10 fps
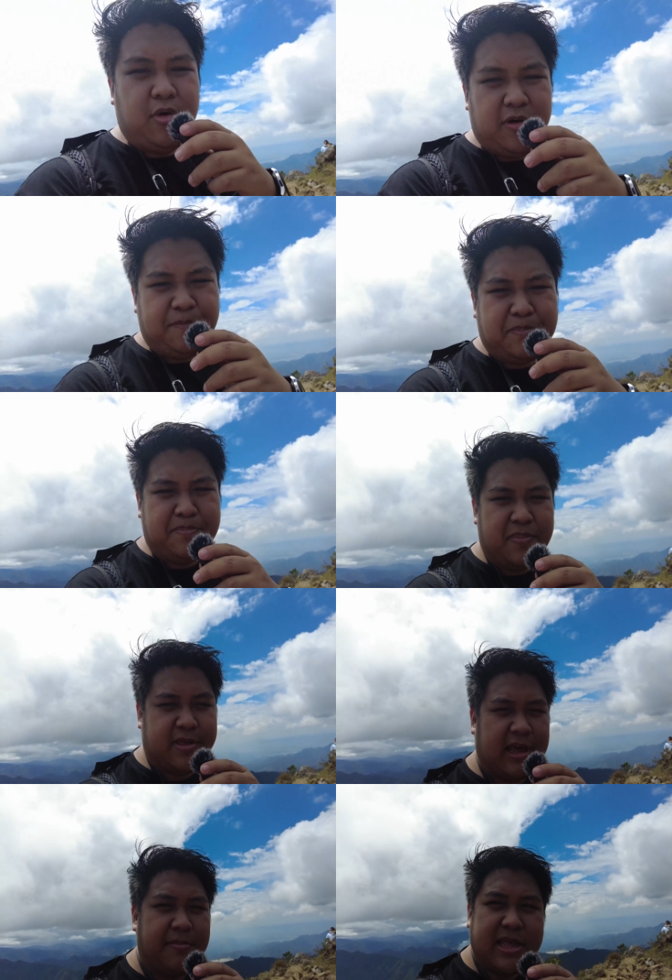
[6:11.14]
more
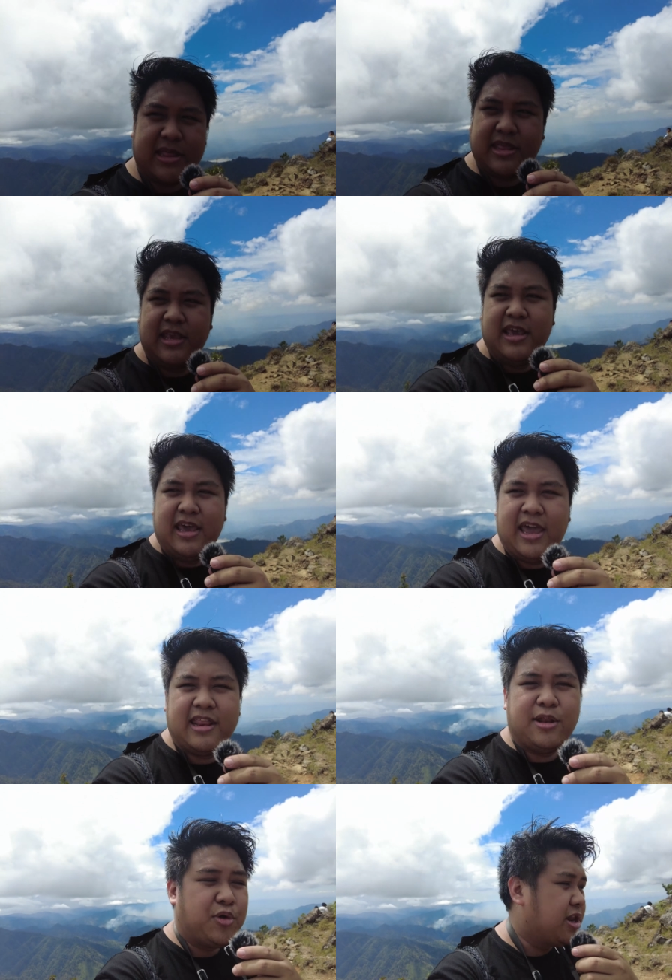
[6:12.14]
summit and
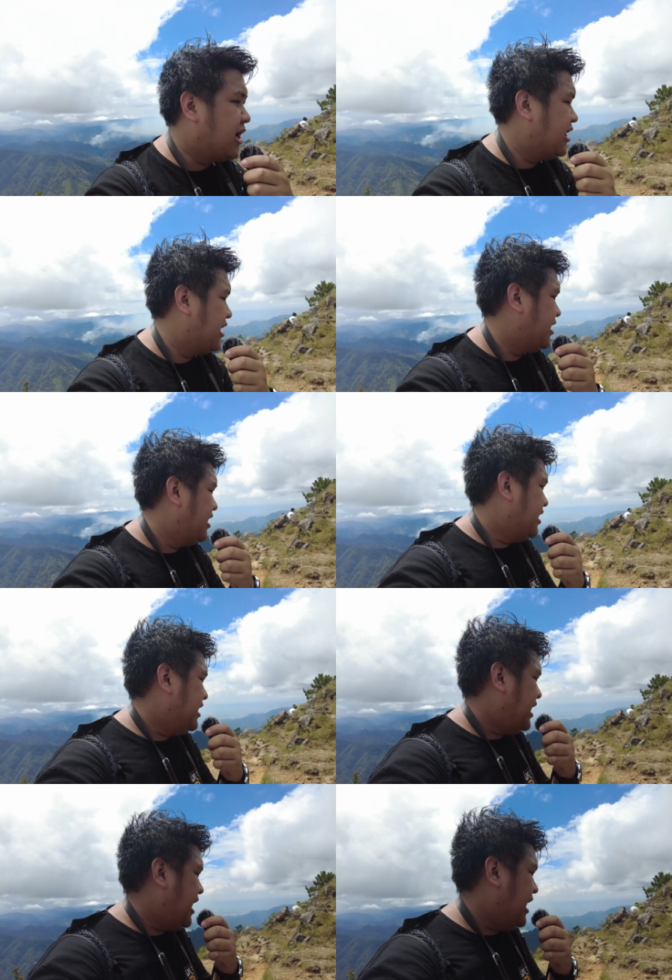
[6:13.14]
then we're done.
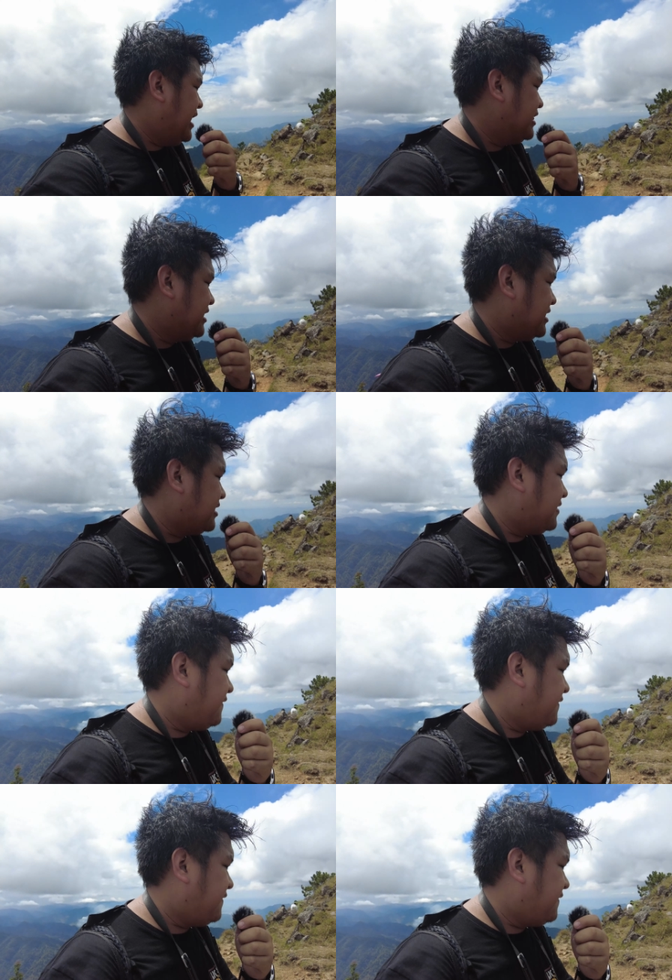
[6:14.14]
This is the